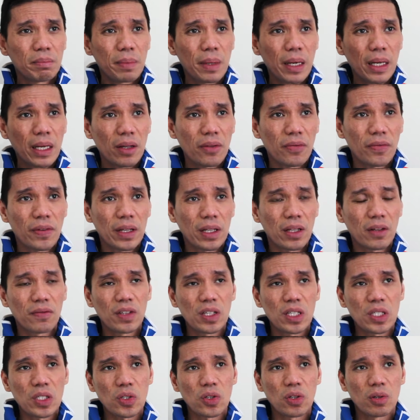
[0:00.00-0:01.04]
benefit of
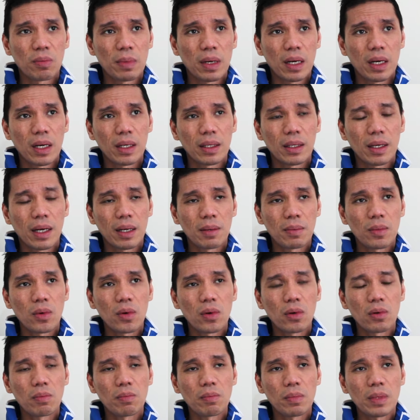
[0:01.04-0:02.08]
the soma, a
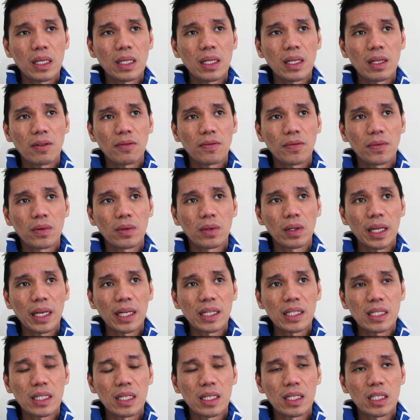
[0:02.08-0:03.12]
more meaningful
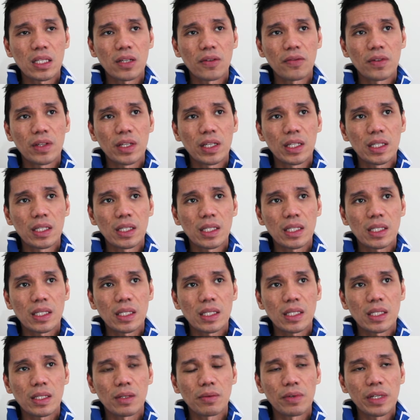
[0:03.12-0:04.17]
essence of
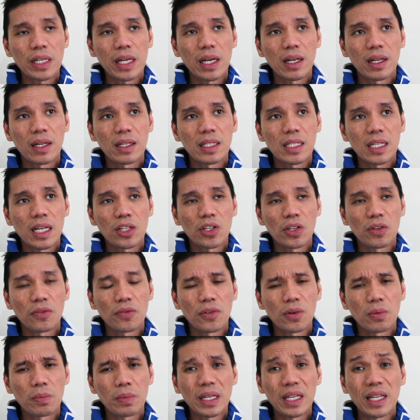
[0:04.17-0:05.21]
this realization
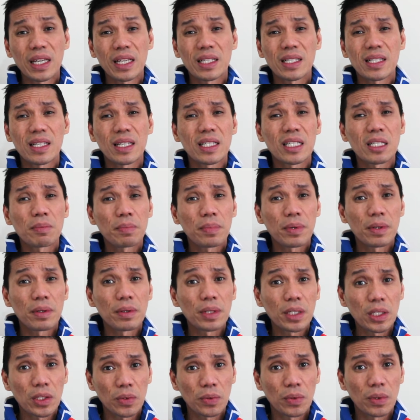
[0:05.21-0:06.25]
for me is the
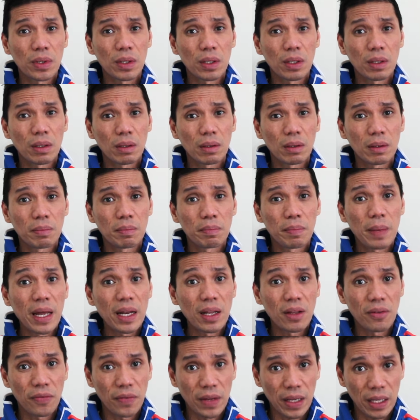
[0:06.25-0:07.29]
spiritual
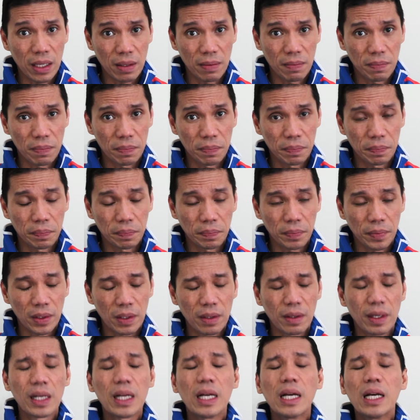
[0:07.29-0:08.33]
benefit.
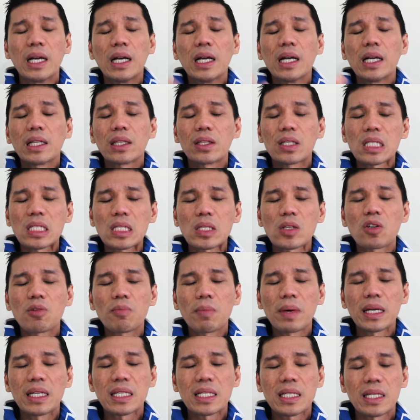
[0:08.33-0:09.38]
The
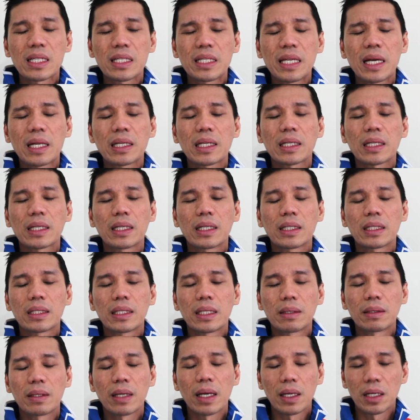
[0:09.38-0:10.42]
soma is a delicate
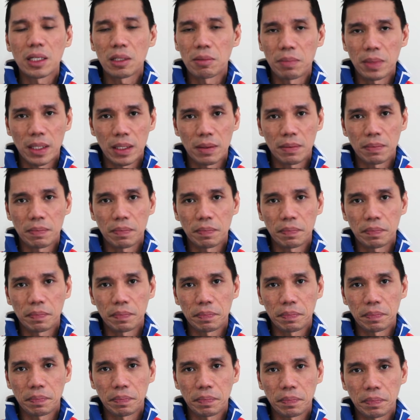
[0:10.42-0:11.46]
element.
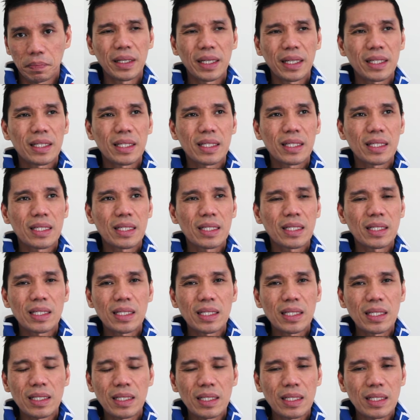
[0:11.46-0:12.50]

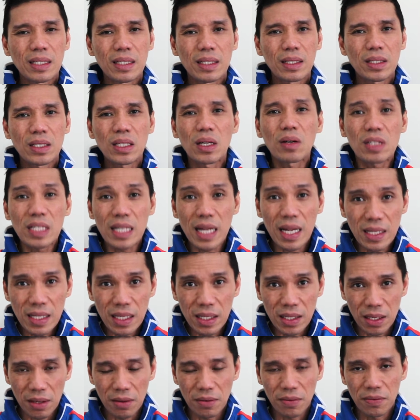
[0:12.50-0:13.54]
It's so
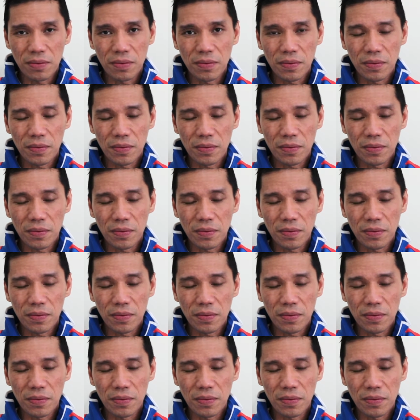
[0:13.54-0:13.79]
sensitive.